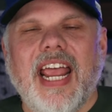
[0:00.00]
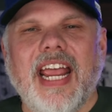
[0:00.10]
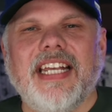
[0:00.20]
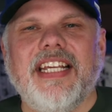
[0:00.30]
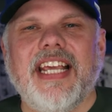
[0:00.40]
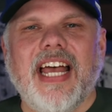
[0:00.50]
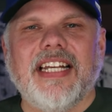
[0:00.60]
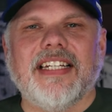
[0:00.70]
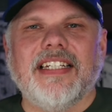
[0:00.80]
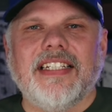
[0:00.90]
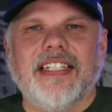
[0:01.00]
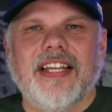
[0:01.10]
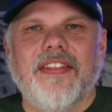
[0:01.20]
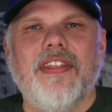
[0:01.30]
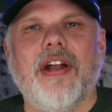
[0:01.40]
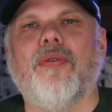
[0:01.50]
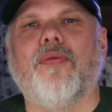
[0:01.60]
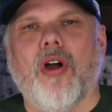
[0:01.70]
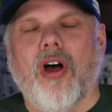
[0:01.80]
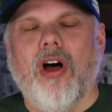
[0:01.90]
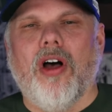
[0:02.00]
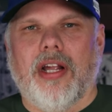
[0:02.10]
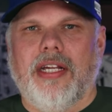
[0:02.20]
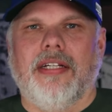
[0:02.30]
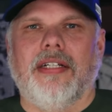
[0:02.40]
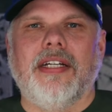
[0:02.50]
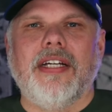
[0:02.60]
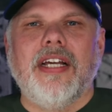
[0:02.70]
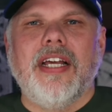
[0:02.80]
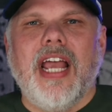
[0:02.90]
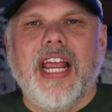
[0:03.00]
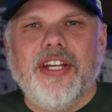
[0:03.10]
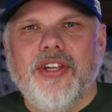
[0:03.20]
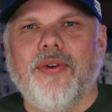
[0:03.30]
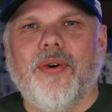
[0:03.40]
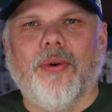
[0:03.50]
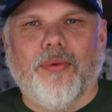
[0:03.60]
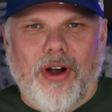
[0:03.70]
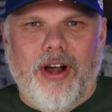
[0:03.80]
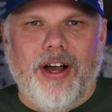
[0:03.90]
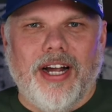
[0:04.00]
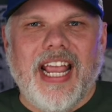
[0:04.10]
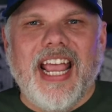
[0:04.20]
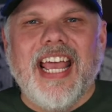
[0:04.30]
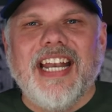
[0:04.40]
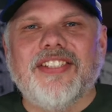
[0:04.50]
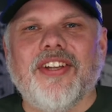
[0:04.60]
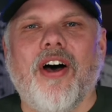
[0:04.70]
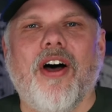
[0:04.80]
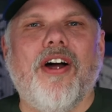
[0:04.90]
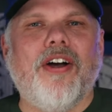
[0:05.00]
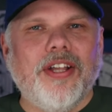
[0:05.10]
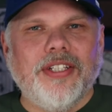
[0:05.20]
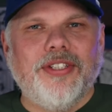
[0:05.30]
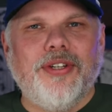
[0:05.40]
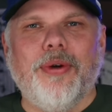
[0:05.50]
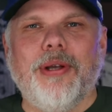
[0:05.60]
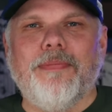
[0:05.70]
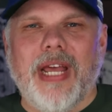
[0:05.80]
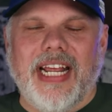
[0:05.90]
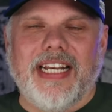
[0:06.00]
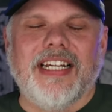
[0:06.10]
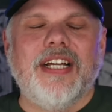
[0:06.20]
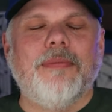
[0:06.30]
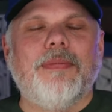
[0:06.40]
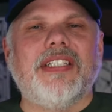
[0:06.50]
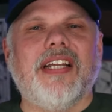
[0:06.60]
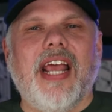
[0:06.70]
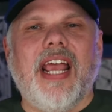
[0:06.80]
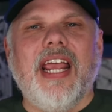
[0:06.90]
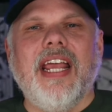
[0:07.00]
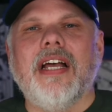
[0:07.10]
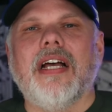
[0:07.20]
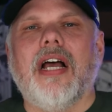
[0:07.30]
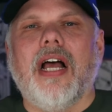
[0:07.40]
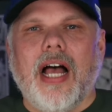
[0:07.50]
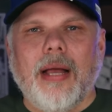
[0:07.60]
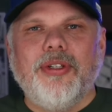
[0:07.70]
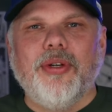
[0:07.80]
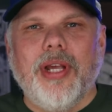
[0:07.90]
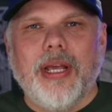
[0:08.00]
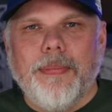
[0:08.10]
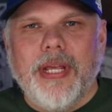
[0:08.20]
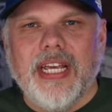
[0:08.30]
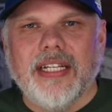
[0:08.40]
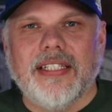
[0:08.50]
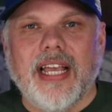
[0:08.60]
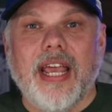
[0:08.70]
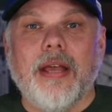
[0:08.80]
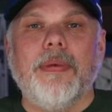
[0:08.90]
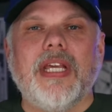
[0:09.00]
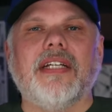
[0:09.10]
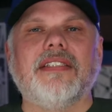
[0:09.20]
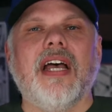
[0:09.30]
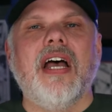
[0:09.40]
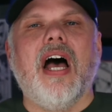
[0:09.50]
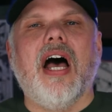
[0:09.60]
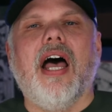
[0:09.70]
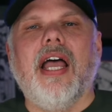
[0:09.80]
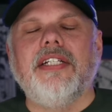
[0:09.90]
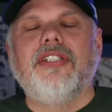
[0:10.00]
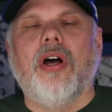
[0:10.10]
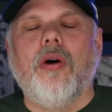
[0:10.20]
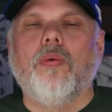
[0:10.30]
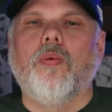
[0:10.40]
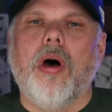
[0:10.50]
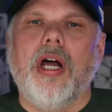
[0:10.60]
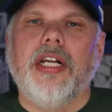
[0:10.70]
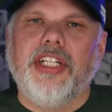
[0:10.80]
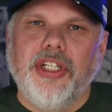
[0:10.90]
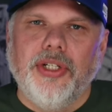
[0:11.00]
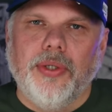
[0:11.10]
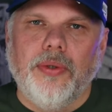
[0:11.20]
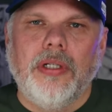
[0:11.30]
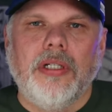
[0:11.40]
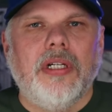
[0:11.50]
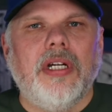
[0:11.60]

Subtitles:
and yet they're wrong, and you're wrong, and it's hard to admit it. But today, I'm doing a PSA because I don't want you